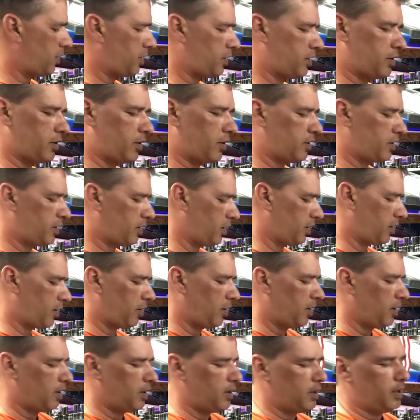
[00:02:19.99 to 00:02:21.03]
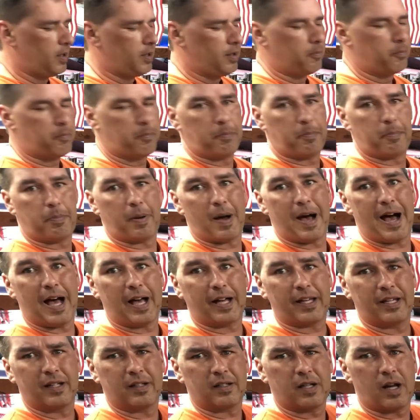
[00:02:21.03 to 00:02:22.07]
So it's a little
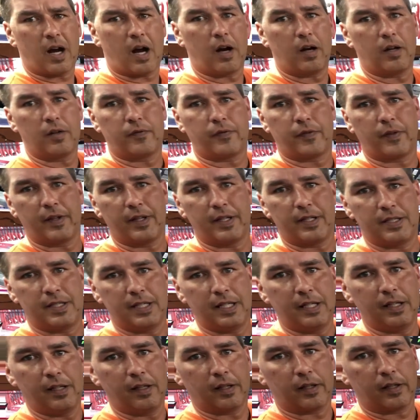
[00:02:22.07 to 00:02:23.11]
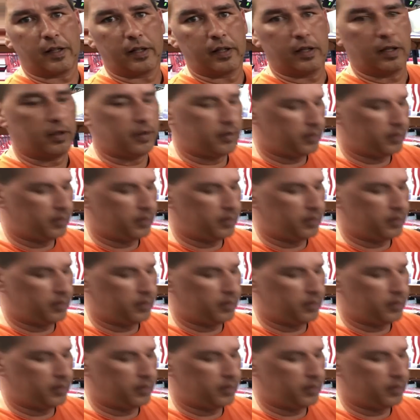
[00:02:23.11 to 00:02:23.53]
pocket card for the dealer